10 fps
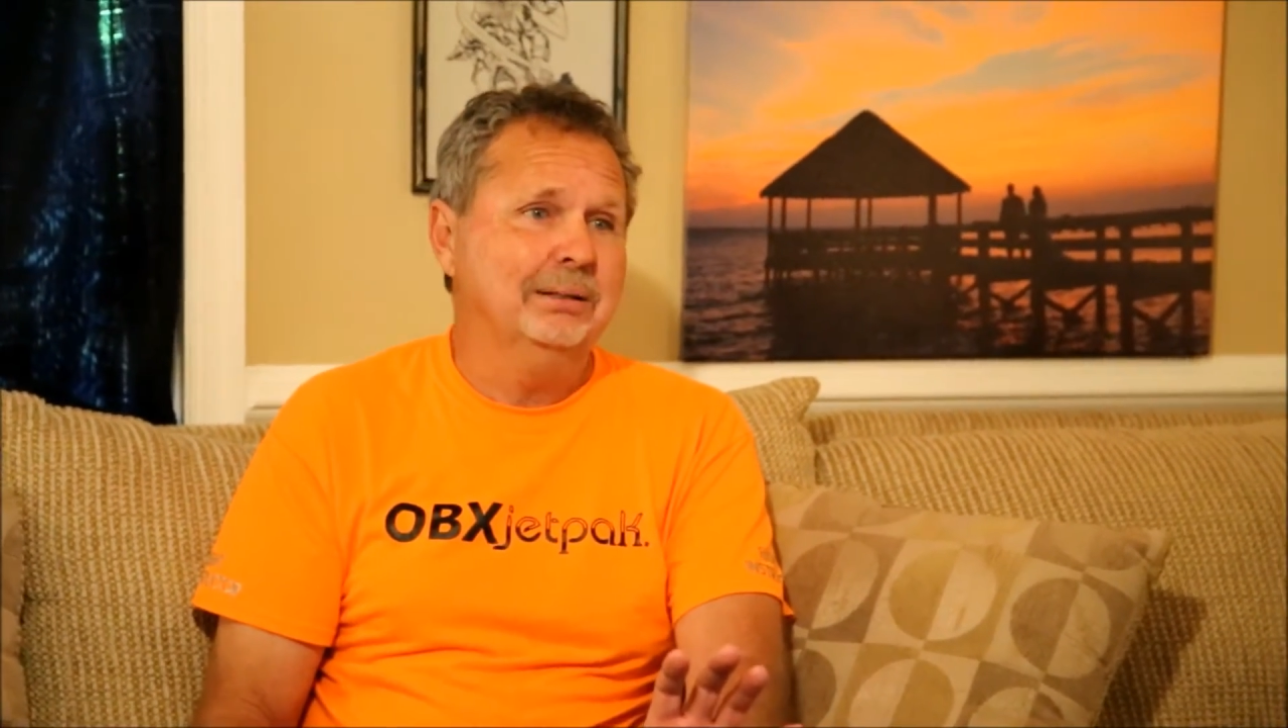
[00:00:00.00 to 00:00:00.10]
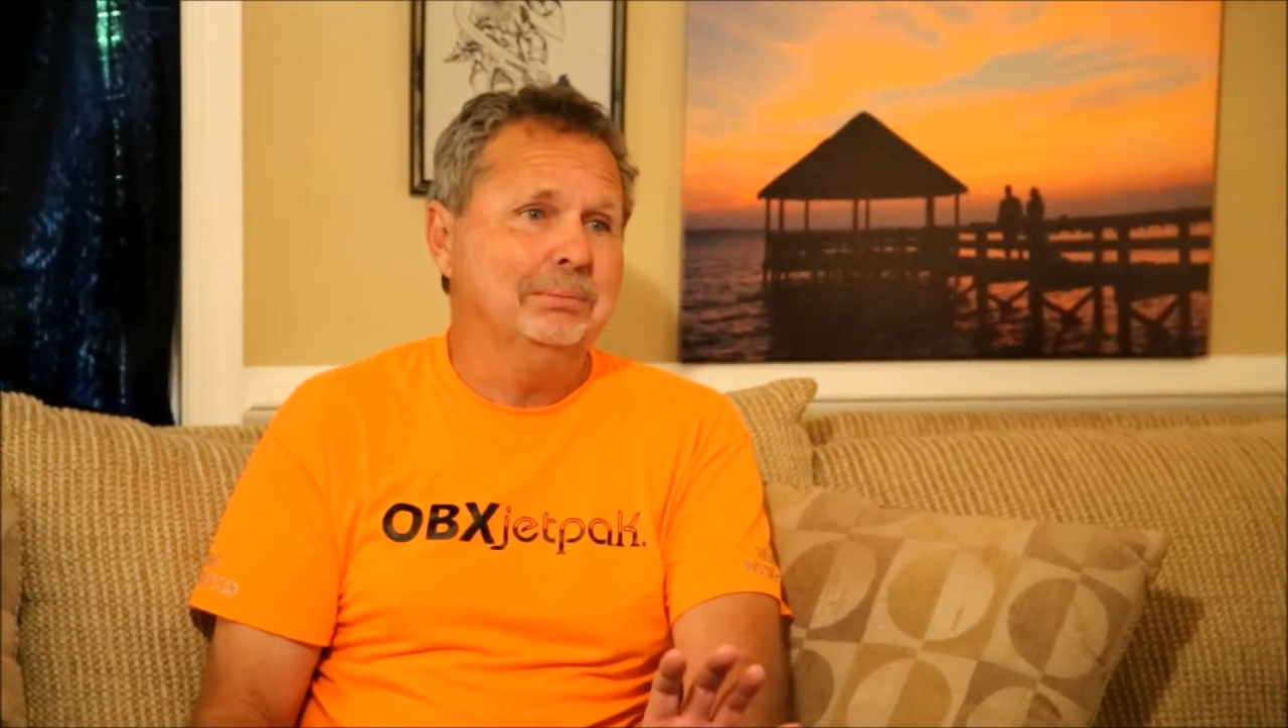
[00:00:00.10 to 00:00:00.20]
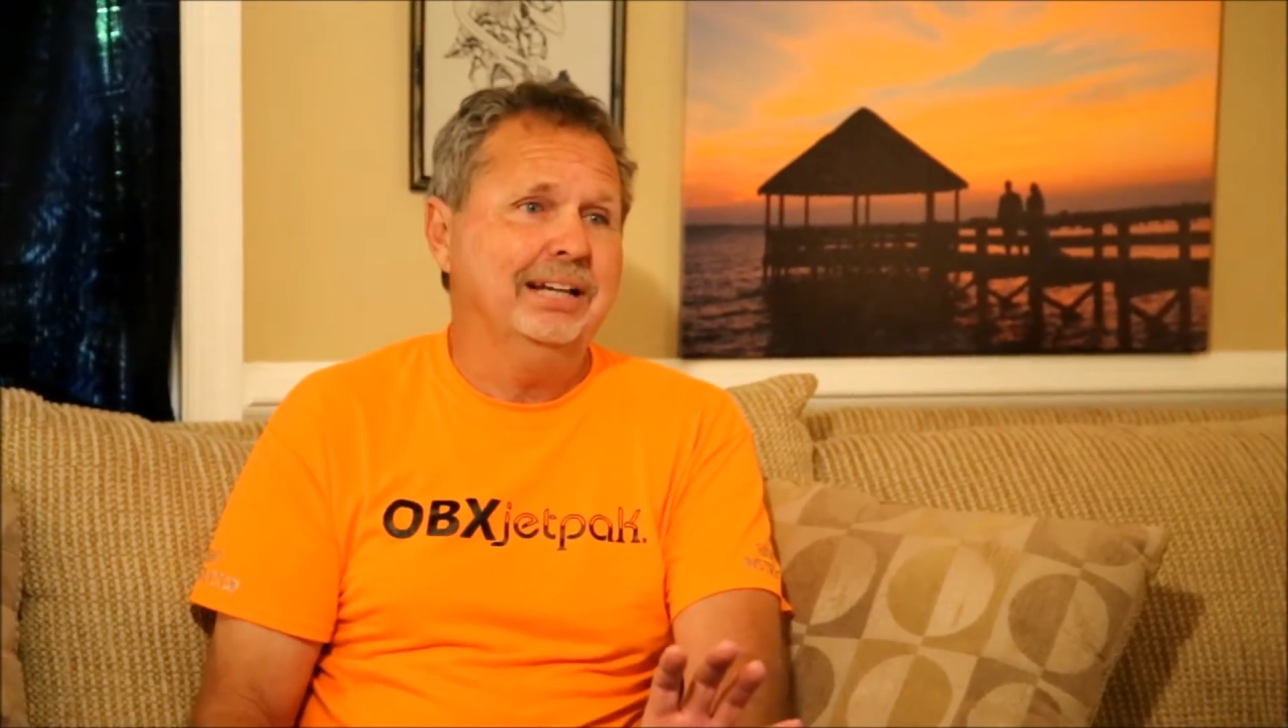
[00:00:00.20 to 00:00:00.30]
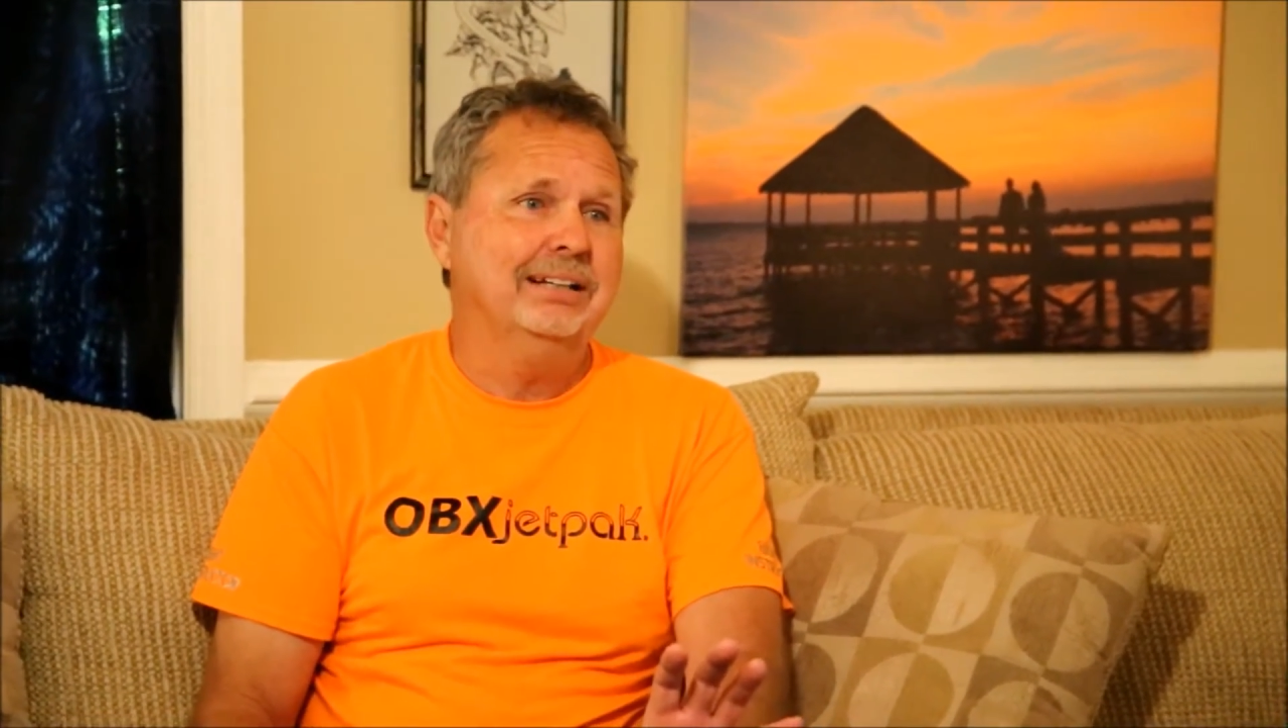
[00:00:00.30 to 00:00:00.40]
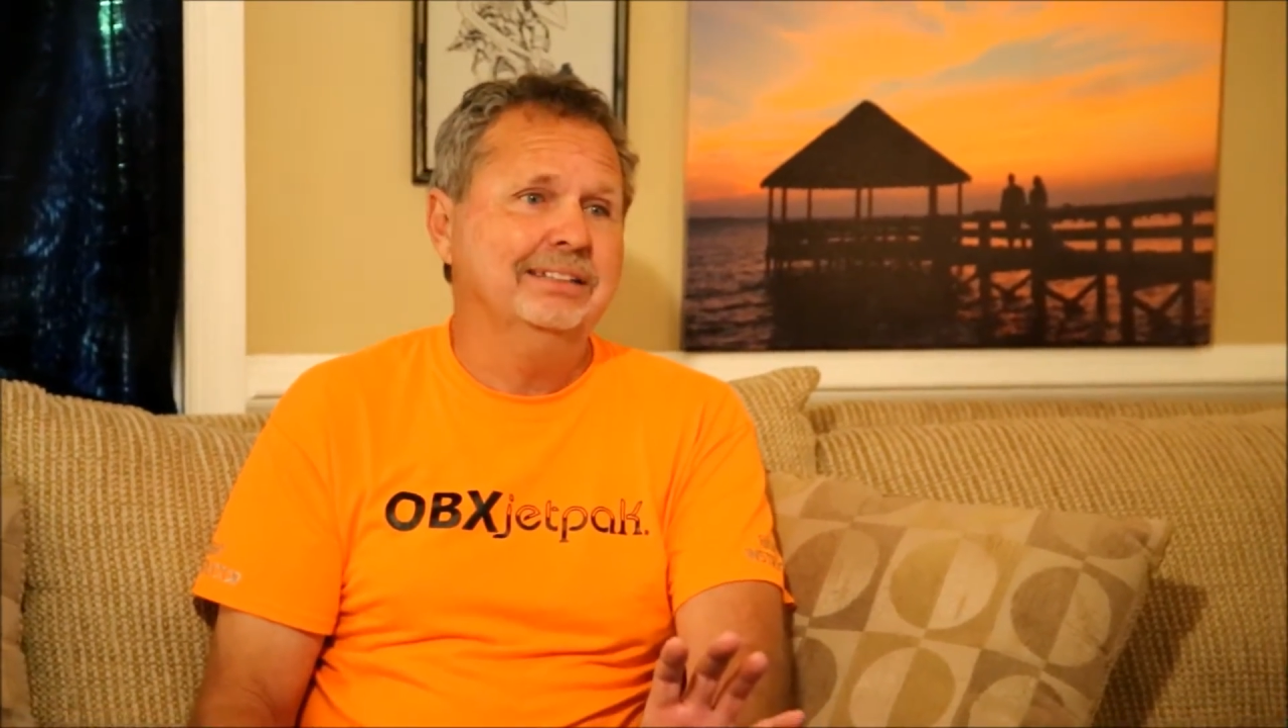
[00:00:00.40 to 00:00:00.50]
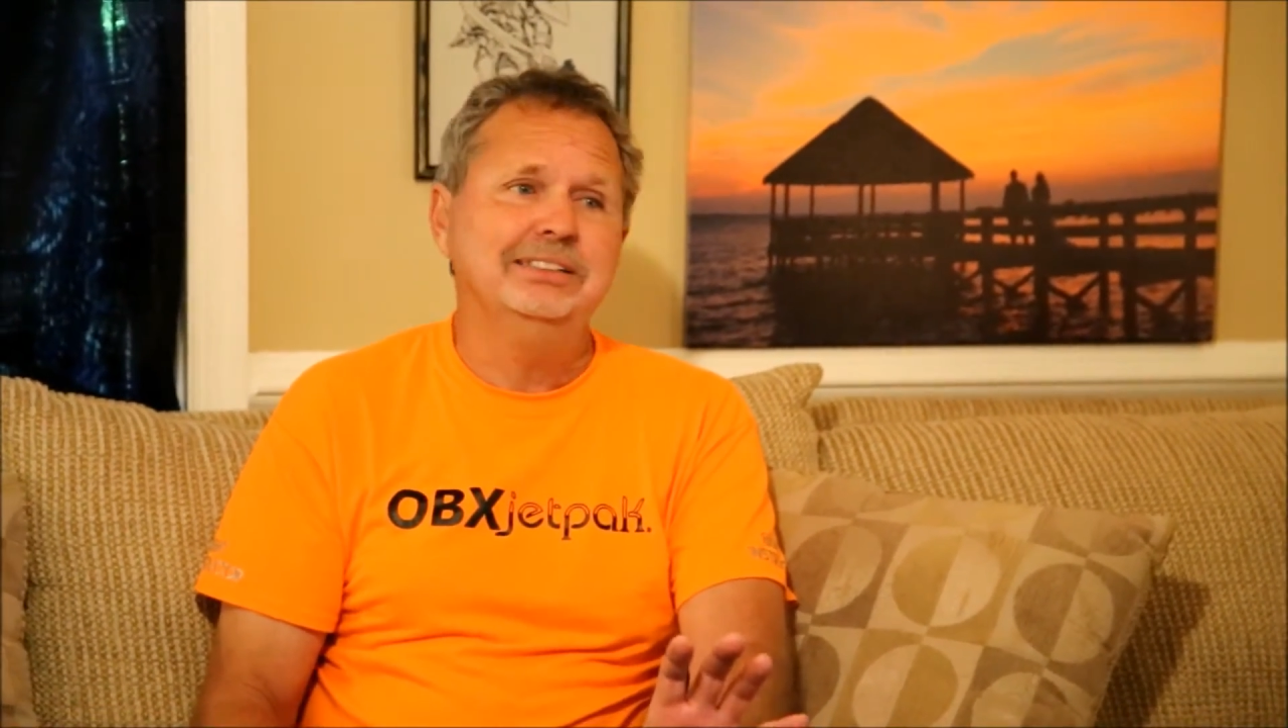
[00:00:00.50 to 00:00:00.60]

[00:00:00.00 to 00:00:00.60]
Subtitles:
I'm like,